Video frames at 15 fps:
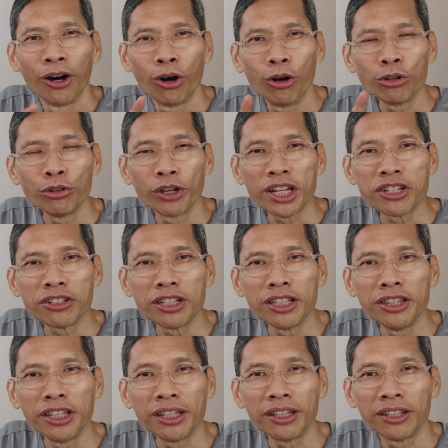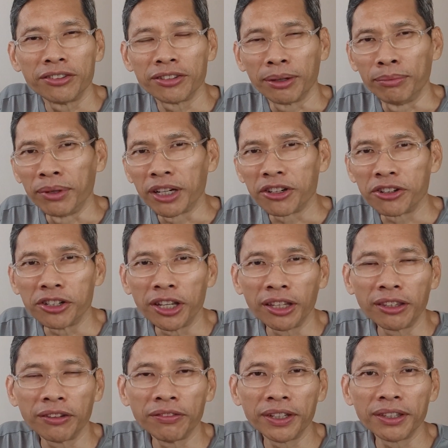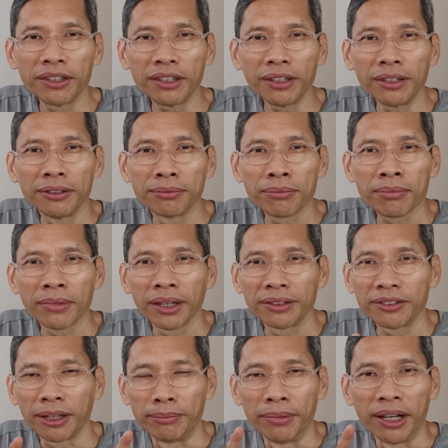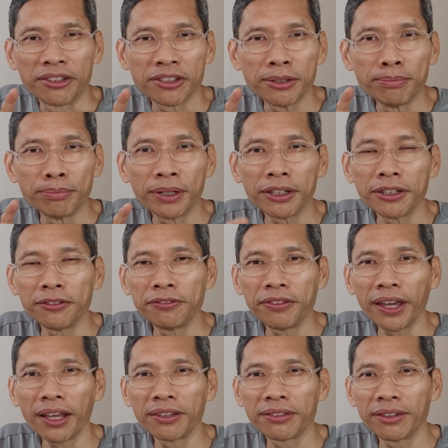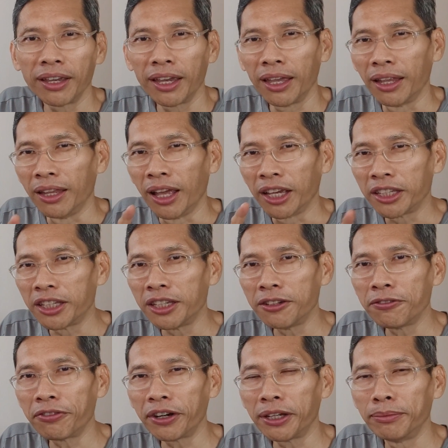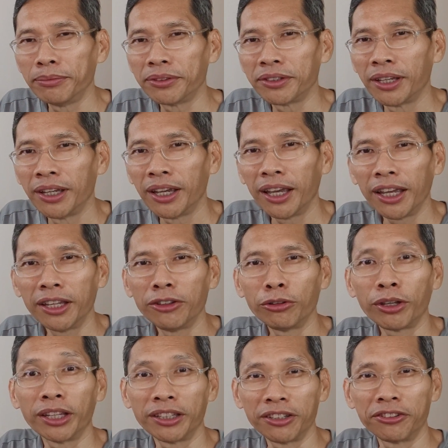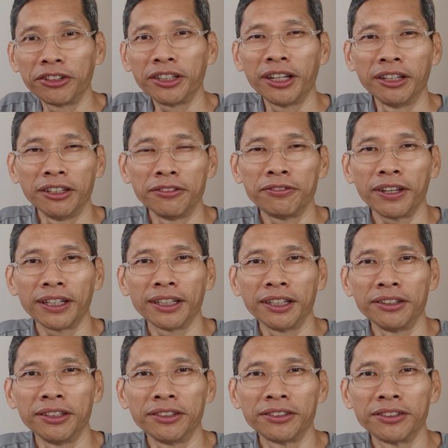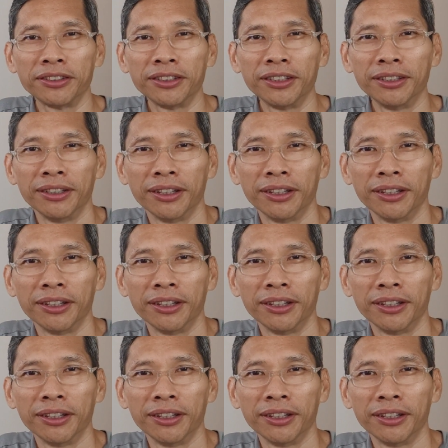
all you actually need is some creativity, some simple effects and keyframes, and you can create an effect like this.